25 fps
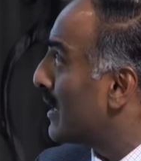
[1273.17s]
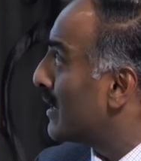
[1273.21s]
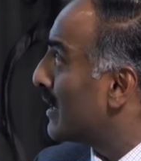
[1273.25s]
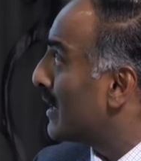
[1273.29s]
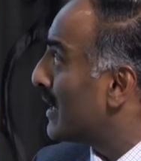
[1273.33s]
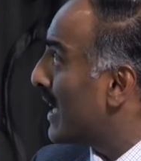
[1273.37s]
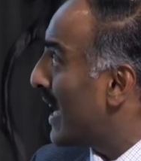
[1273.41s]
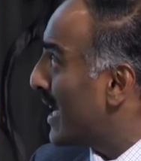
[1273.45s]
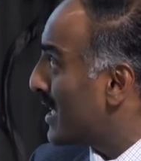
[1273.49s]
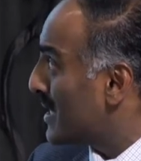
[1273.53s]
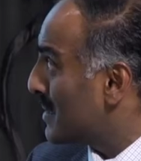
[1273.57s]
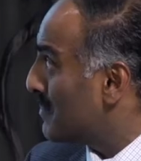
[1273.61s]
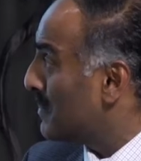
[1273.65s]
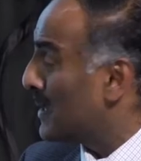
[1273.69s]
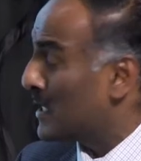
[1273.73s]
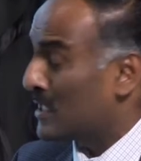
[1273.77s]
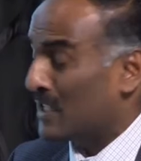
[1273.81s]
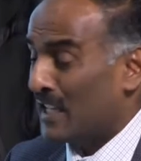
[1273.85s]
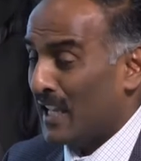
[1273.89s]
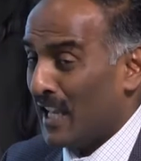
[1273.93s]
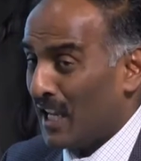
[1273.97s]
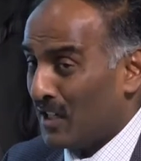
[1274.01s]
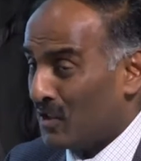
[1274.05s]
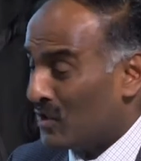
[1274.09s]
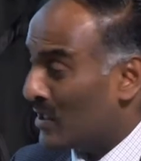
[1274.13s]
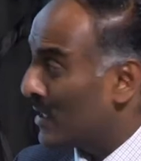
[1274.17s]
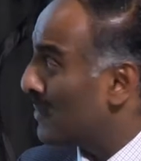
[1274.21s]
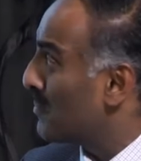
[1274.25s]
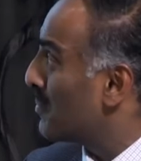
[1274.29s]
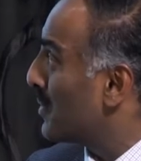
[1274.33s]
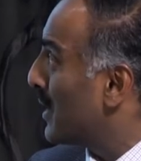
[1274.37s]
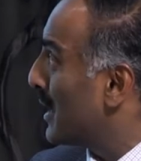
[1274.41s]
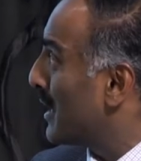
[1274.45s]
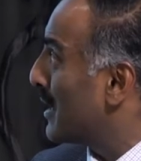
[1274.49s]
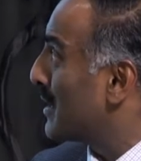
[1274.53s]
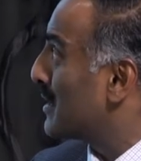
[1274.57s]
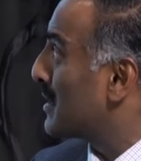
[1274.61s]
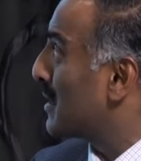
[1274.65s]
The SPECI actually
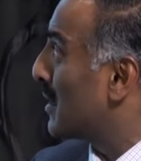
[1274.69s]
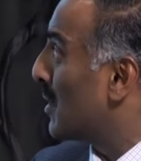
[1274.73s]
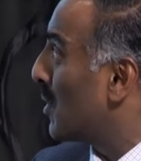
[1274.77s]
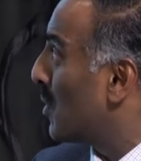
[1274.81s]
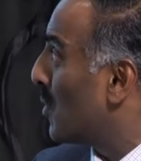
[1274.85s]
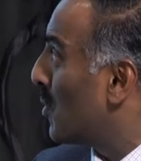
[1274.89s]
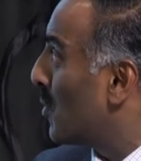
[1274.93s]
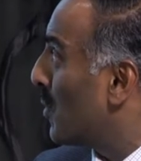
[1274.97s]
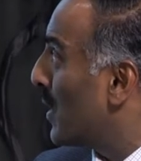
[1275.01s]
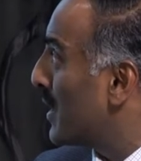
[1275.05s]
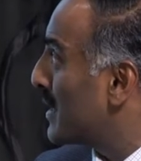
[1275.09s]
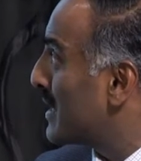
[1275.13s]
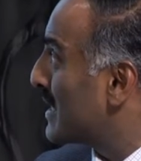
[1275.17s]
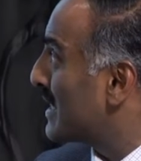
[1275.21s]
predicts quite